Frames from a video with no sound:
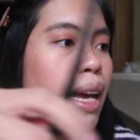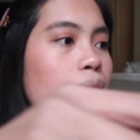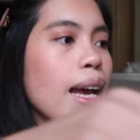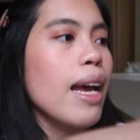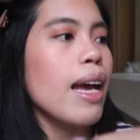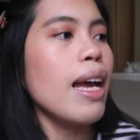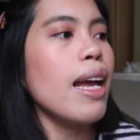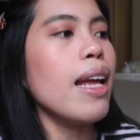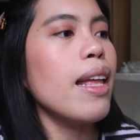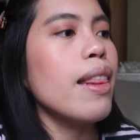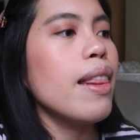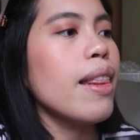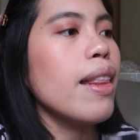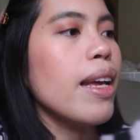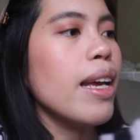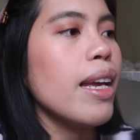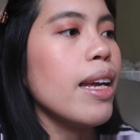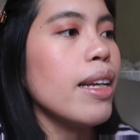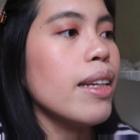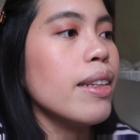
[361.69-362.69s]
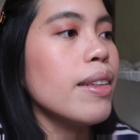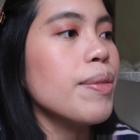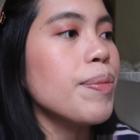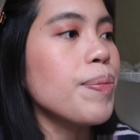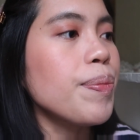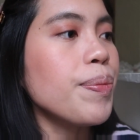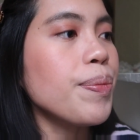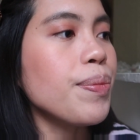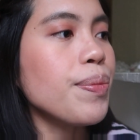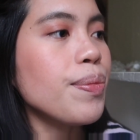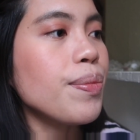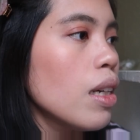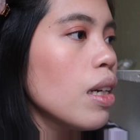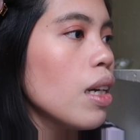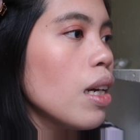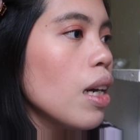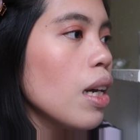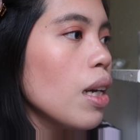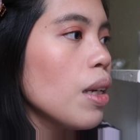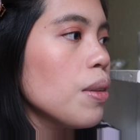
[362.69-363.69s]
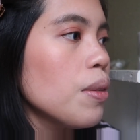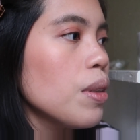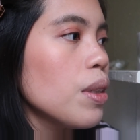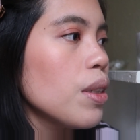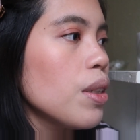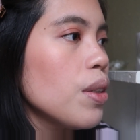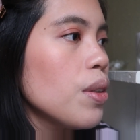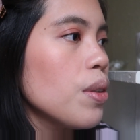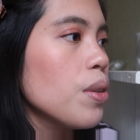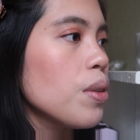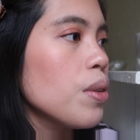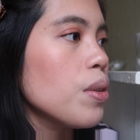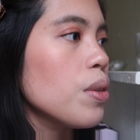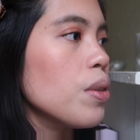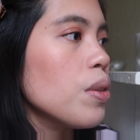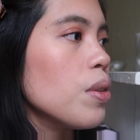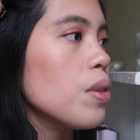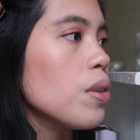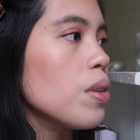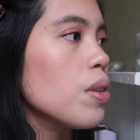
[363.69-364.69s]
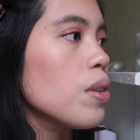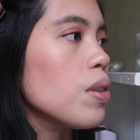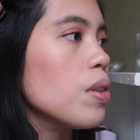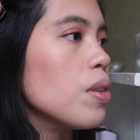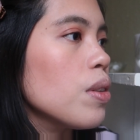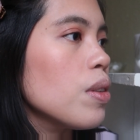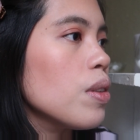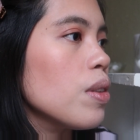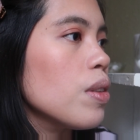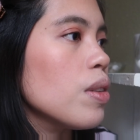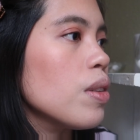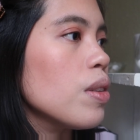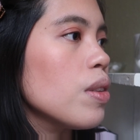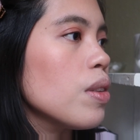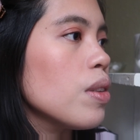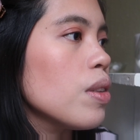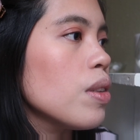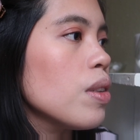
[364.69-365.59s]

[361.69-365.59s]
And then I will use